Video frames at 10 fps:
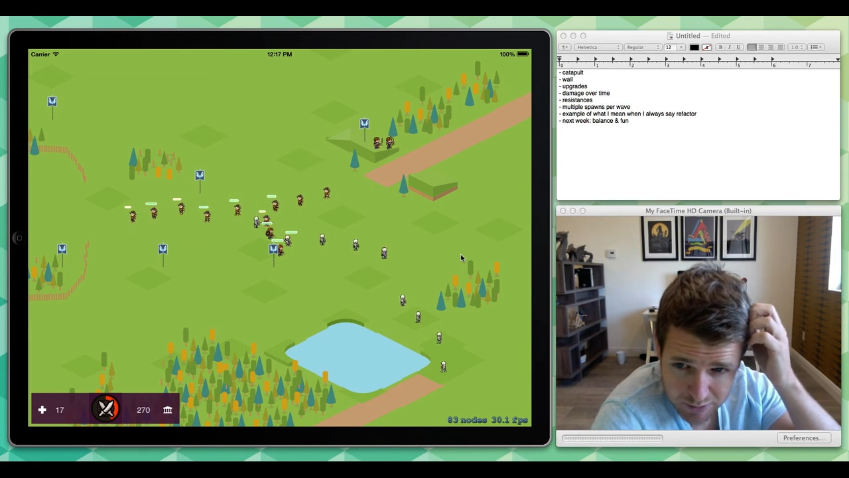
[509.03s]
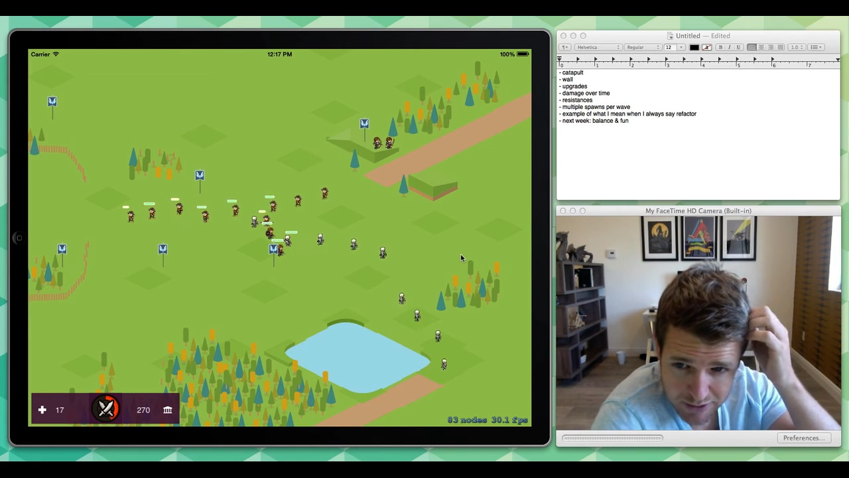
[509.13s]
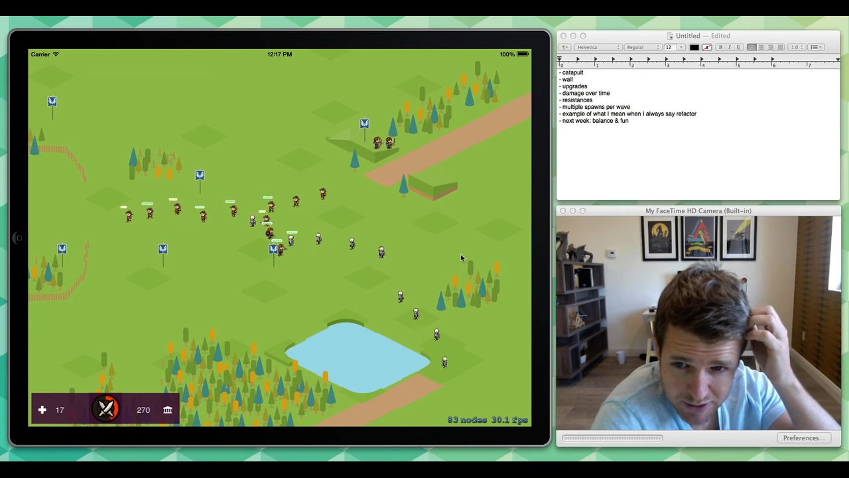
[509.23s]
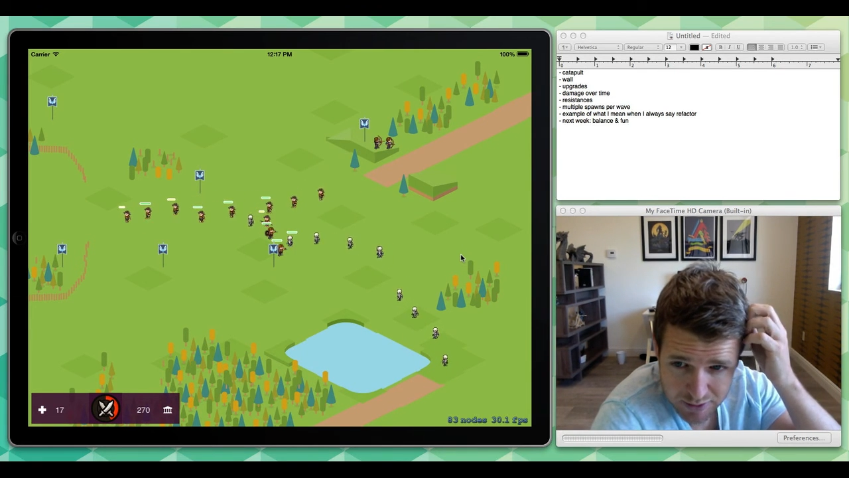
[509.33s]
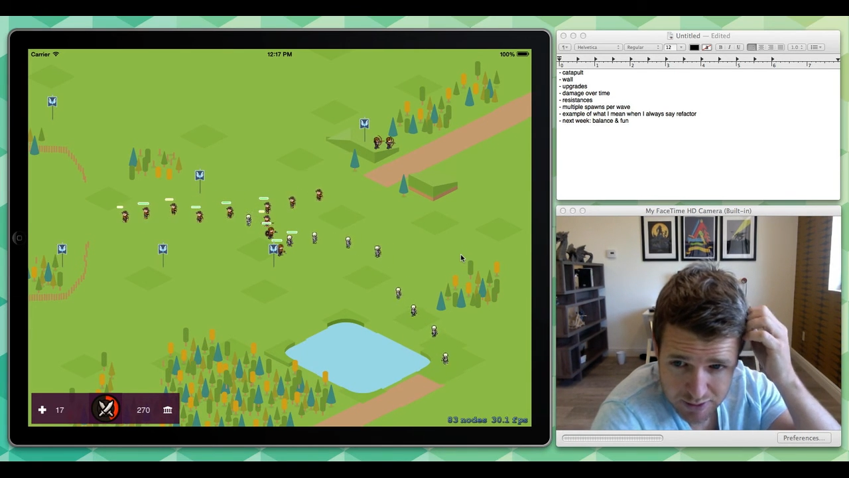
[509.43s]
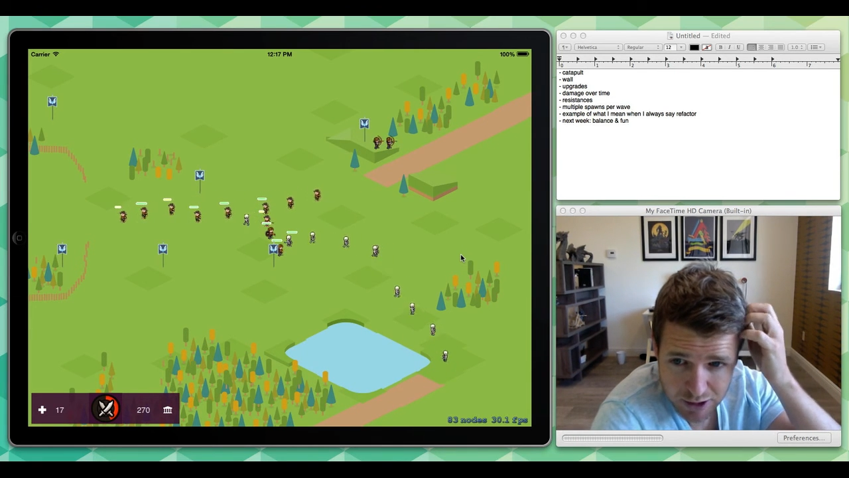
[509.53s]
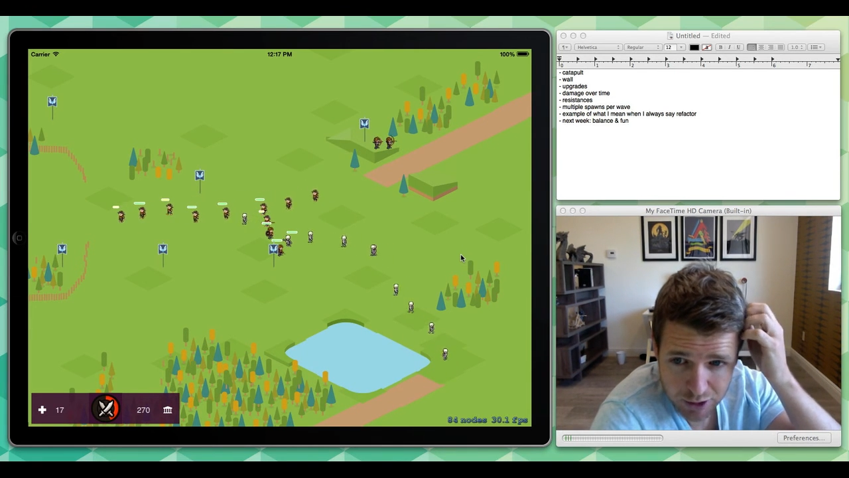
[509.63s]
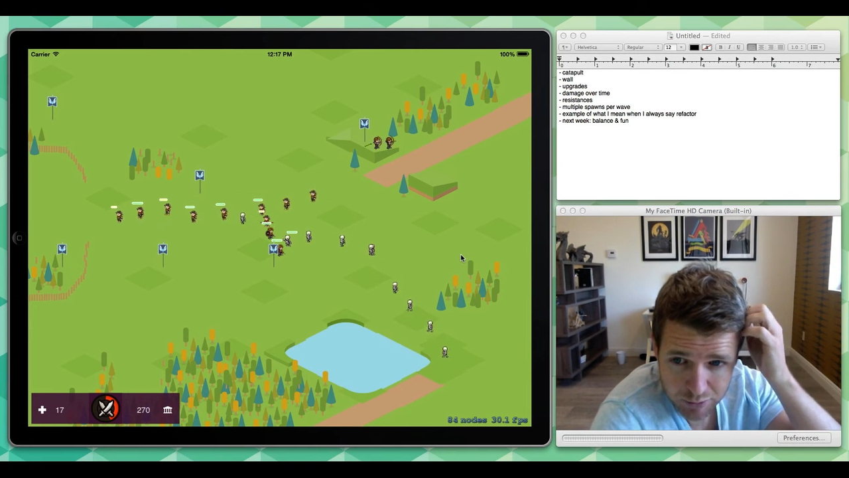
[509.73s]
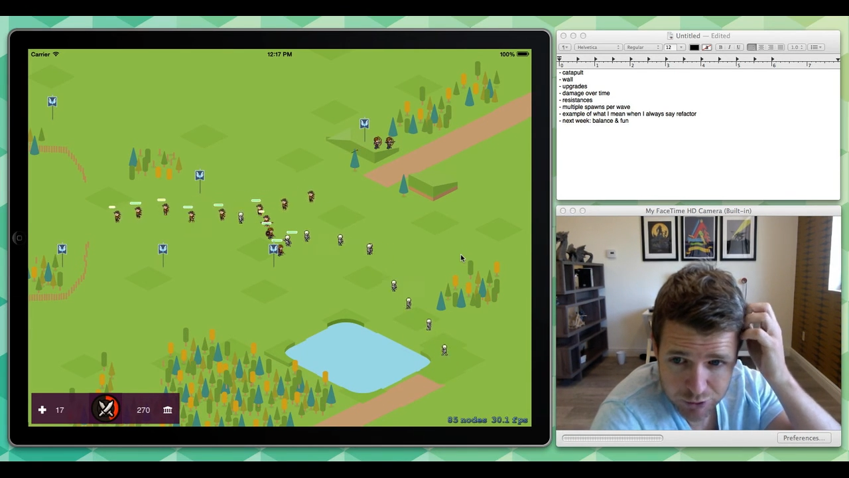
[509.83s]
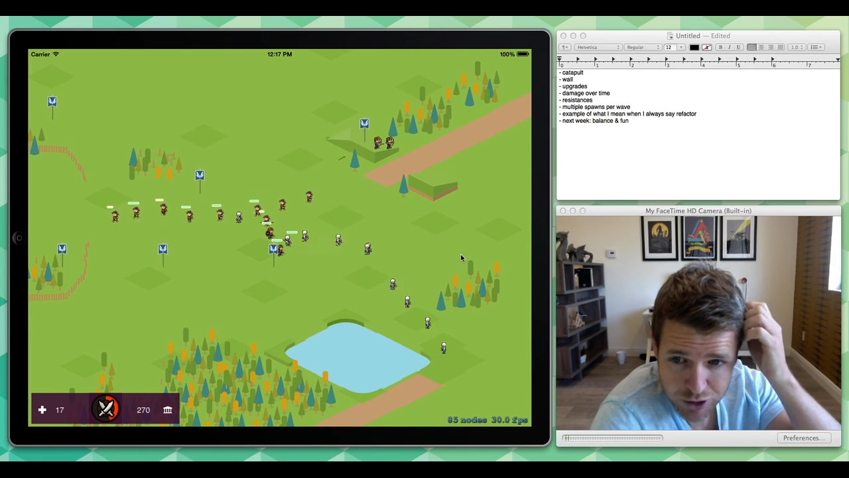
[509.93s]
because then
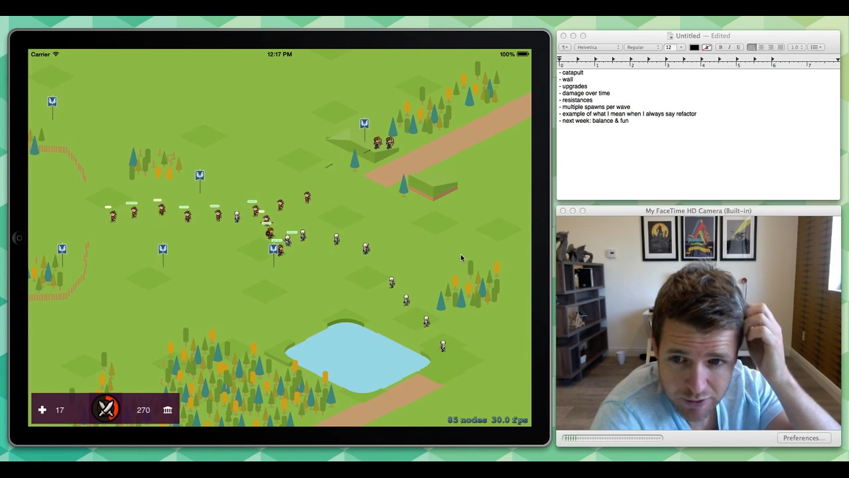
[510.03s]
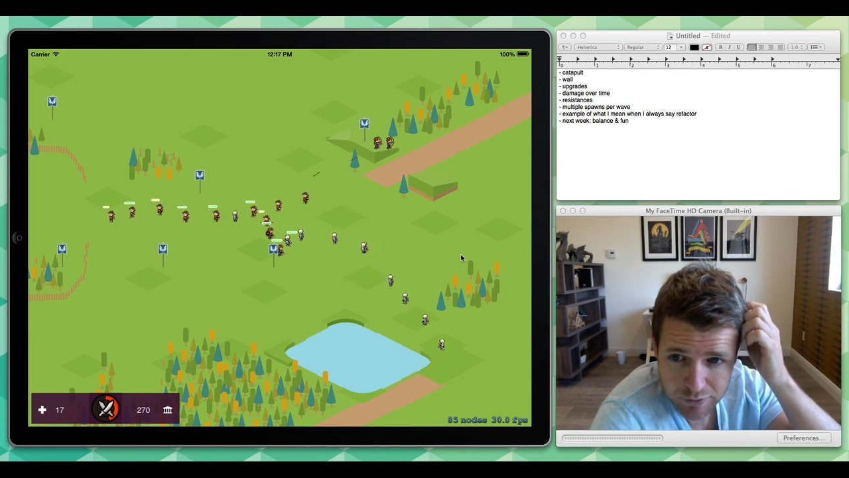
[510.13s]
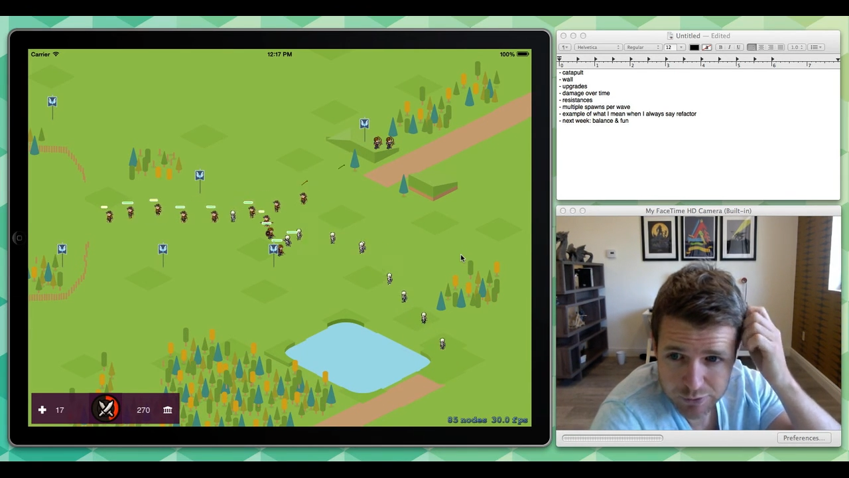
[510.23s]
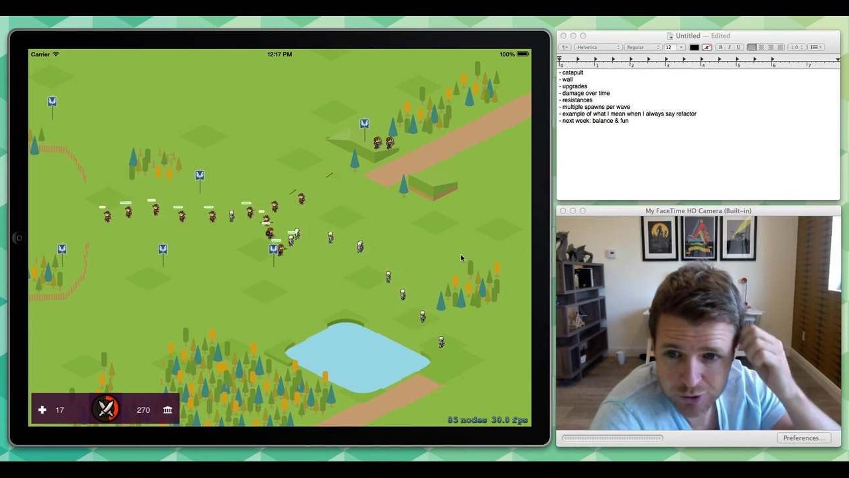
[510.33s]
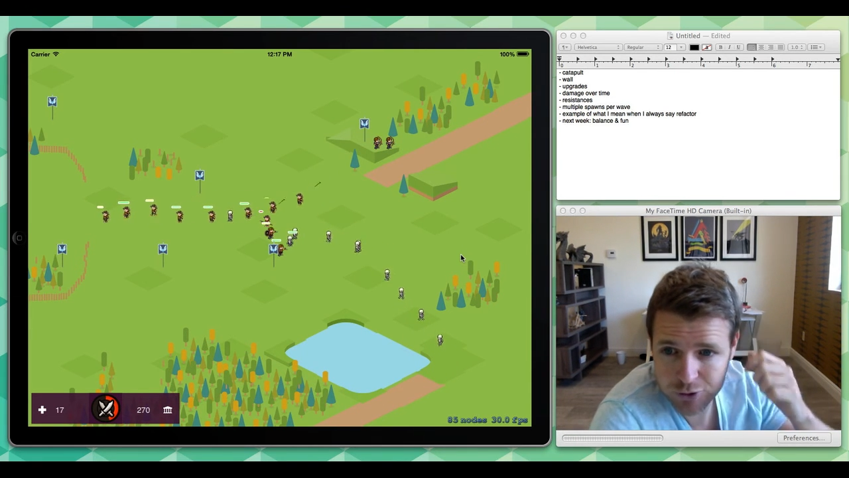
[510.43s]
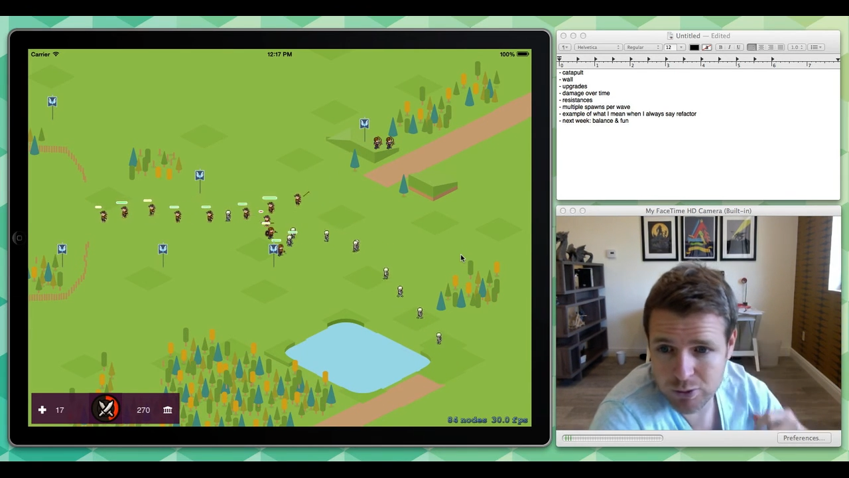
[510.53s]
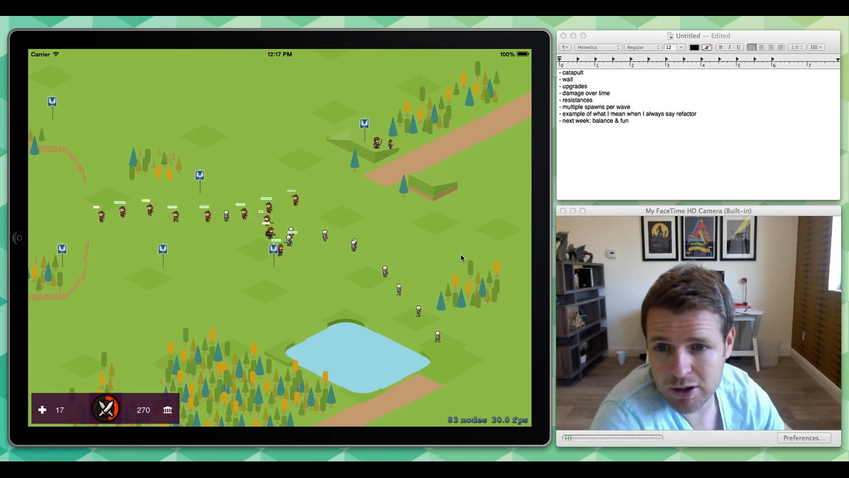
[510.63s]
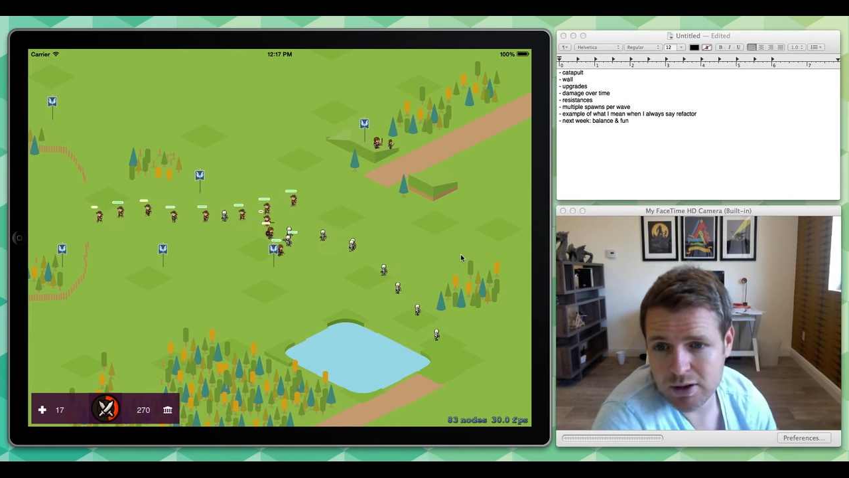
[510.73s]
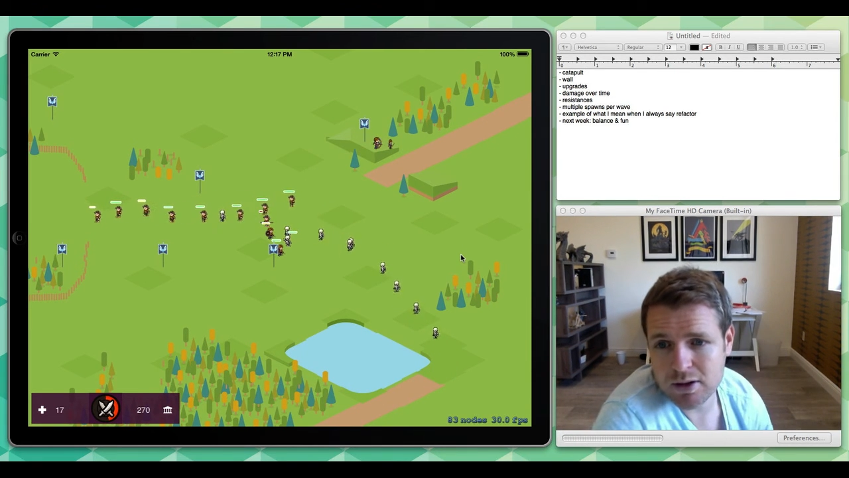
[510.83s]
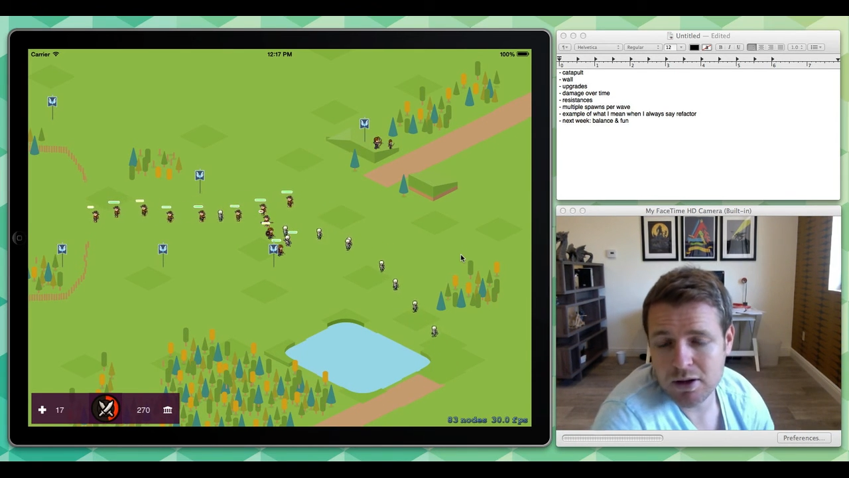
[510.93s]
I'll travel for 2
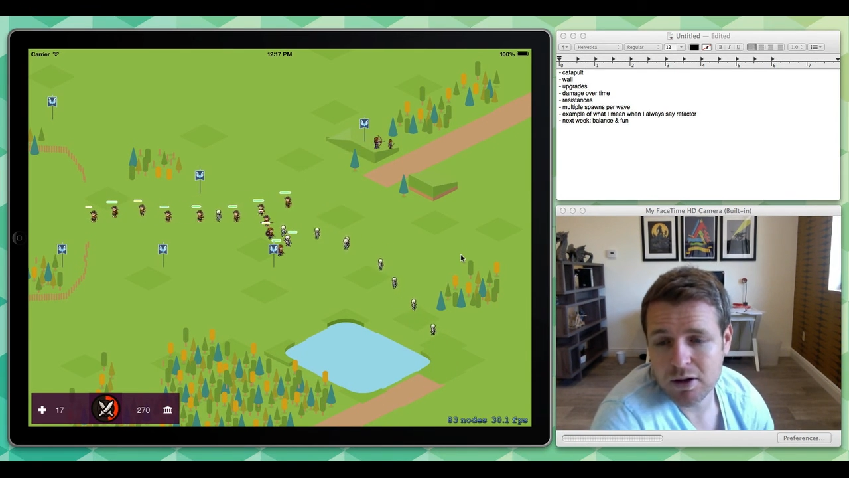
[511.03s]
weeks,